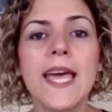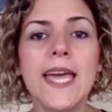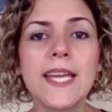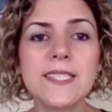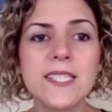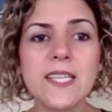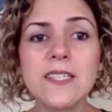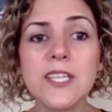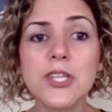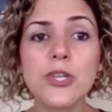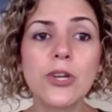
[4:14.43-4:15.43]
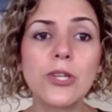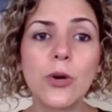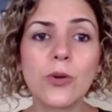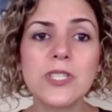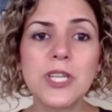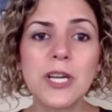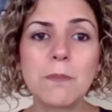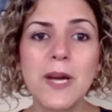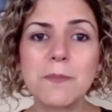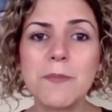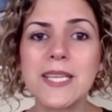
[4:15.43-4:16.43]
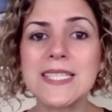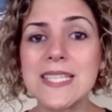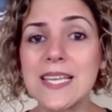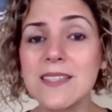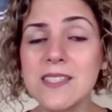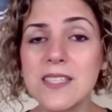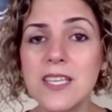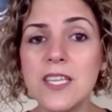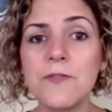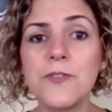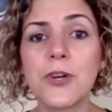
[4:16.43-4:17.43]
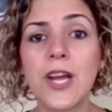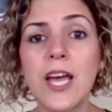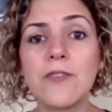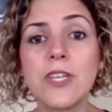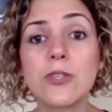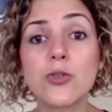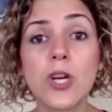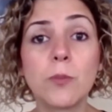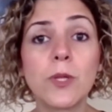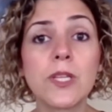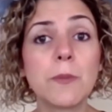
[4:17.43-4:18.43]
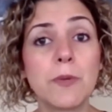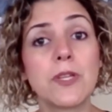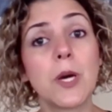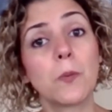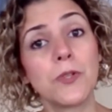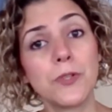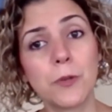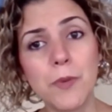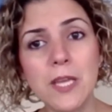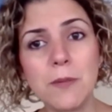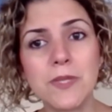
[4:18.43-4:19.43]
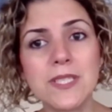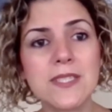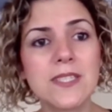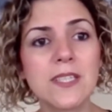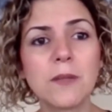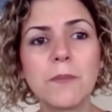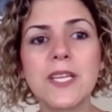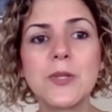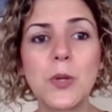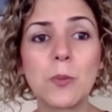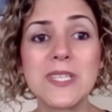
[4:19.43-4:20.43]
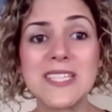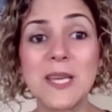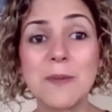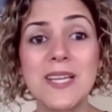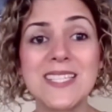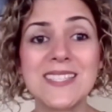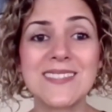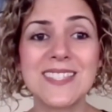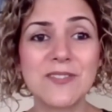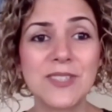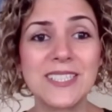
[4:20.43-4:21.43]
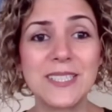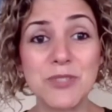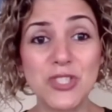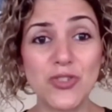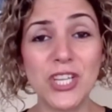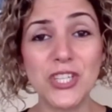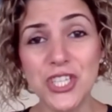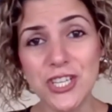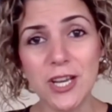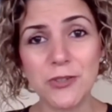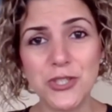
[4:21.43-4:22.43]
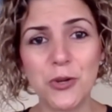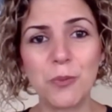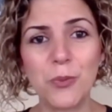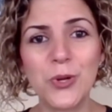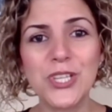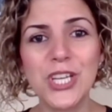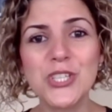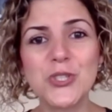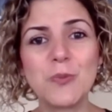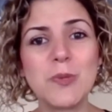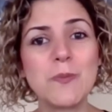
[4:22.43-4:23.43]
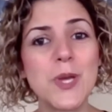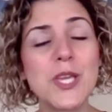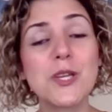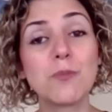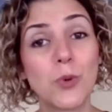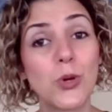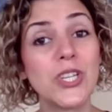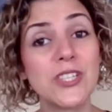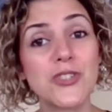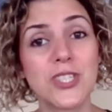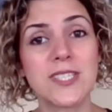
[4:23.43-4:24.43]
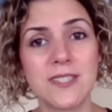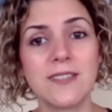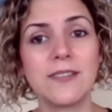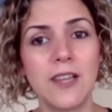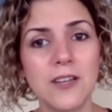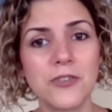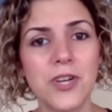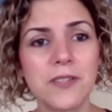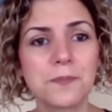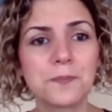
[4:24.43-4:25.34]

Extending your loan term might make sense if you're having trouble keeping up with your payments. Still, make no mistake, by stretching out your mortgage, you'll be paying more interest in long run.